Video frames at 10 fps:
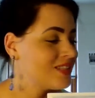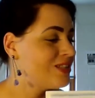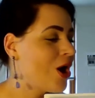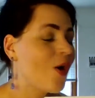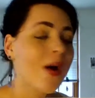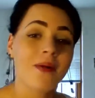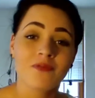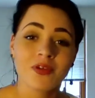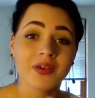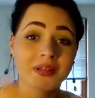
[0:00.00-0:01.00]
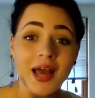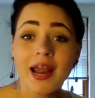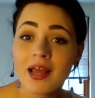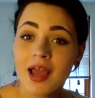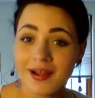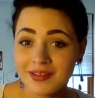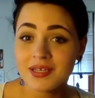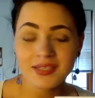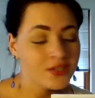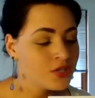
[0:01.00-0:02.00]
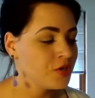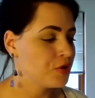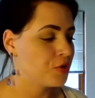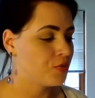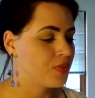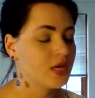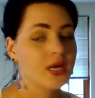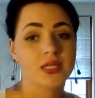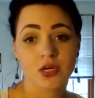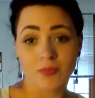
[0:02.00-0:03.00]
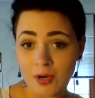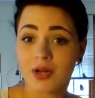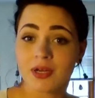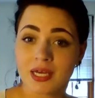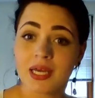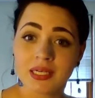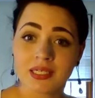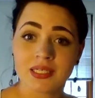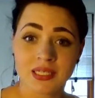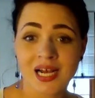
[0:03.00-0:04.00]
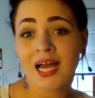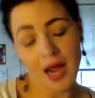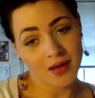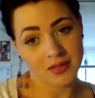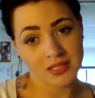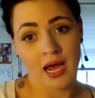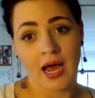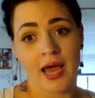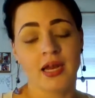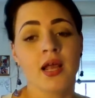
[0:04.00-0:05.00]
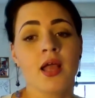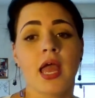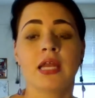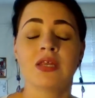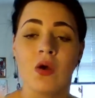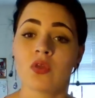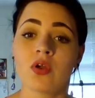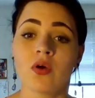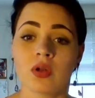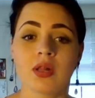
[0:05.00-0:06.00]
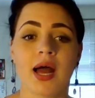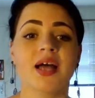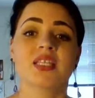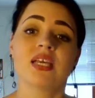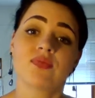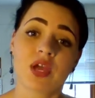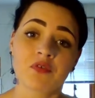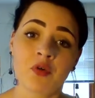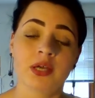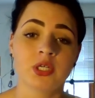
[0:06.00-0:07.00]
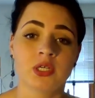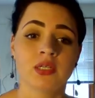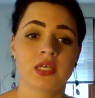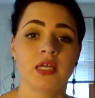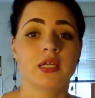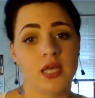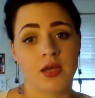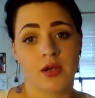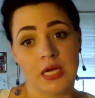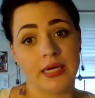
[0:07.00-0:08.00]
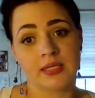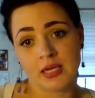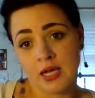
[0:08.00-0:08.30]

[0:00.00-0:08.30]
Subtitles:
So I'm really glad I listened to you because your work is done outside and you only go into class if you have questions and to take your test.